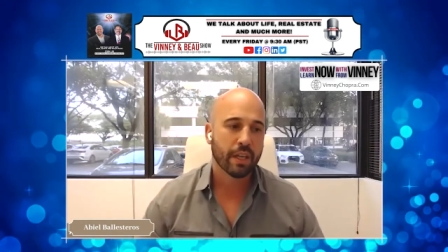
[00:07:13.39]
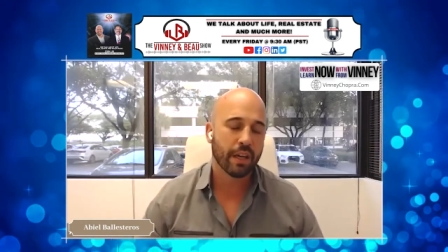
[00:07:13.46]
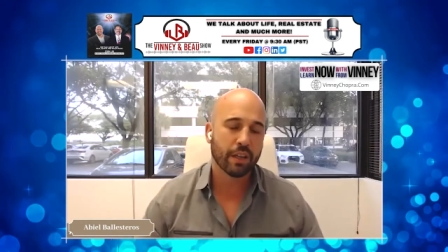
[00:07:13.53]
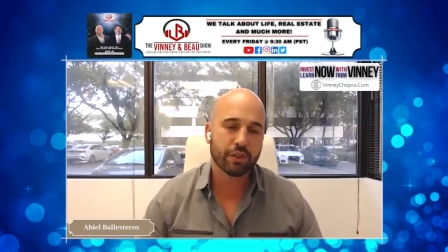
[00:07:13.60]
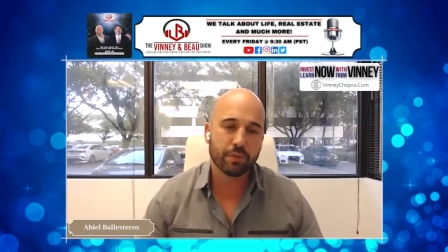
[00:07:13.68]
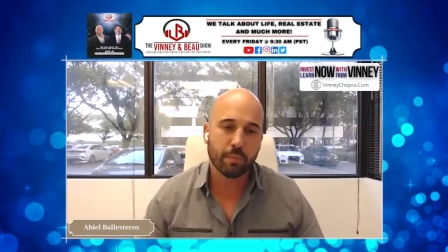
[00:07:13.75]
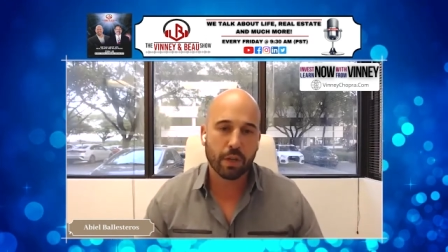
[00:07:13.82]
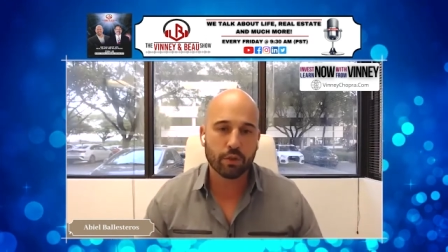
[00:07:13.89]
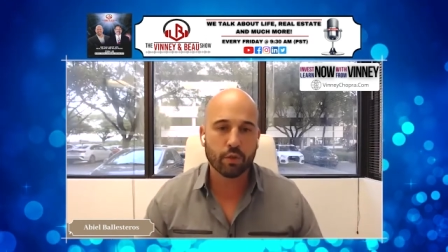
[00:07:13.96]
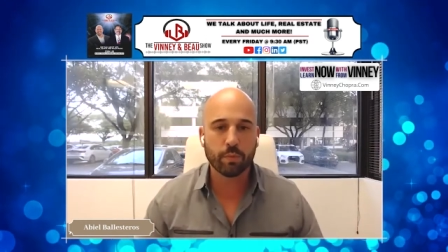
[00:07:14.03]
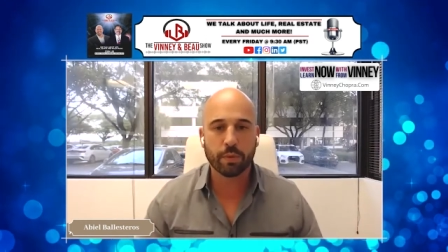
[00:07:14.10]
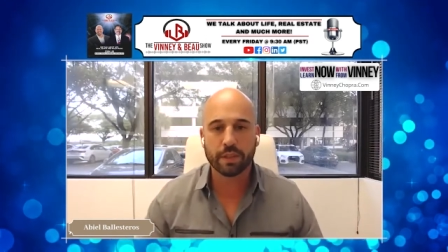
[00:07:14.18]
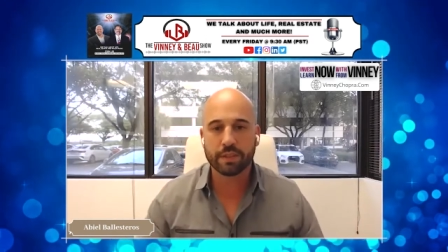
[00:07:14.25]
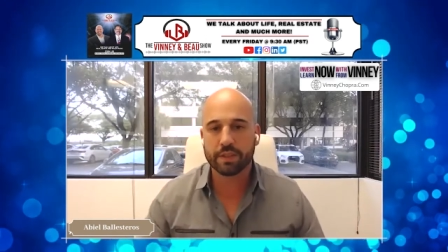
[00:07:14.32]
uh, small
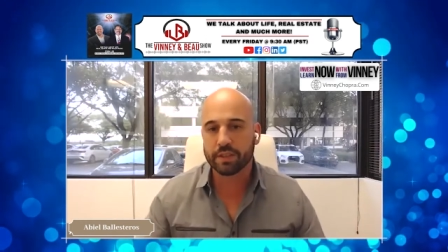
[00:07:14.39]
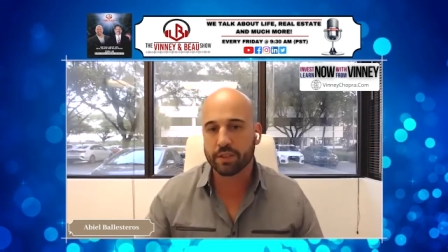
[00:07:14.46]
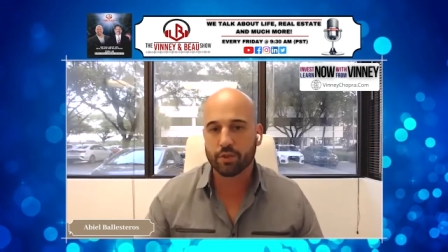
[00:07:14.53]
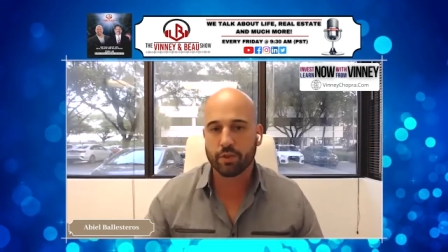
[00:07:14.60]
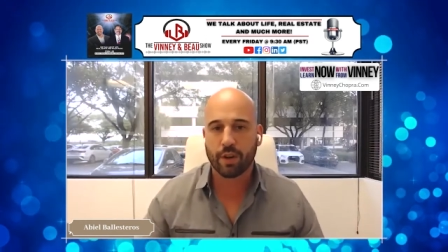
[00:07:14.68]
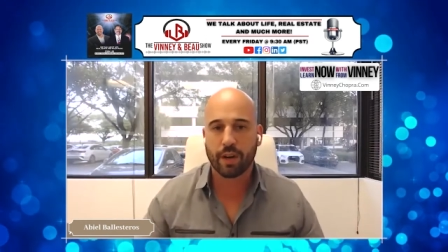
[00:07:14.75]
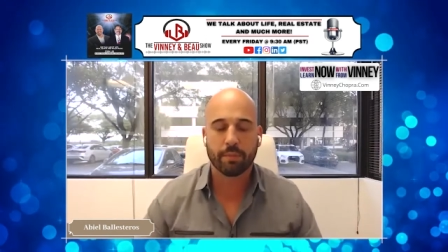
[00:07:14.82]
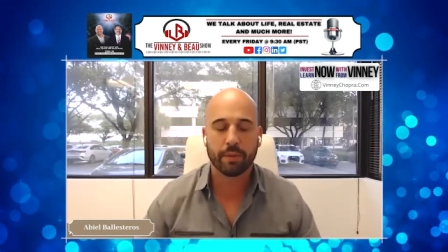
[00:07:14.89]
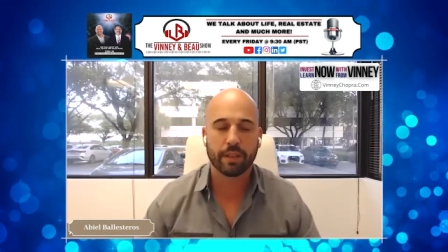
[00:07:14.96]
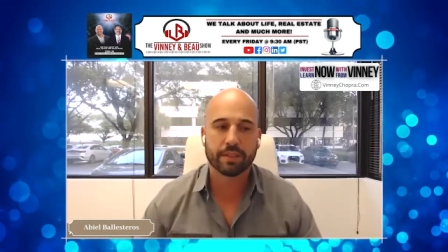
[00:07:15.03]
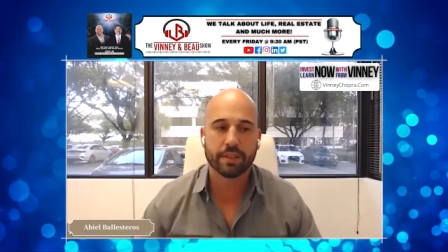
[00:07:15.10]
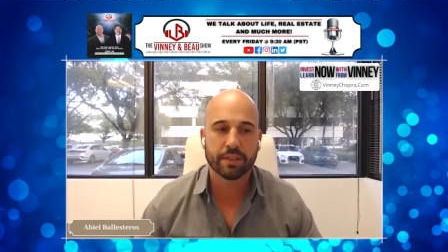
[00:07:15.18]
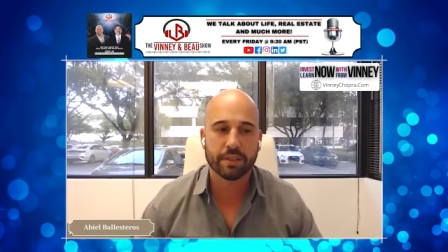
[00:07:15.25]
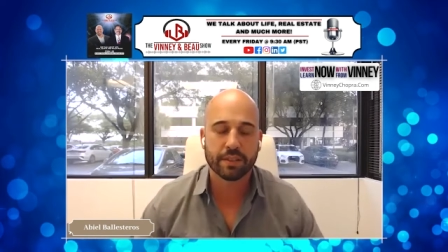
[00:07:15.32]
duplexes and
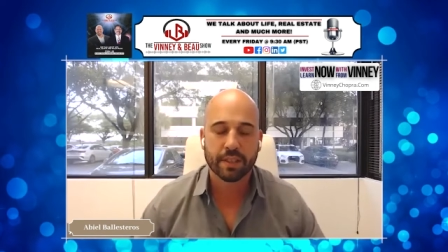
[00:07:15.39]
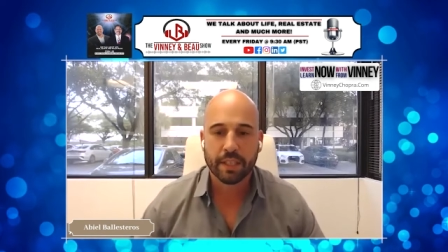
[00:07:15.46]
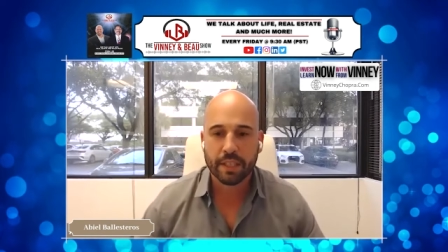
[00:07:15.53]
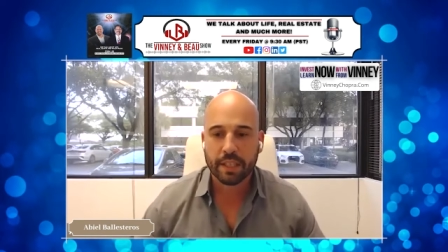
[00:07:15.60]
triplexes.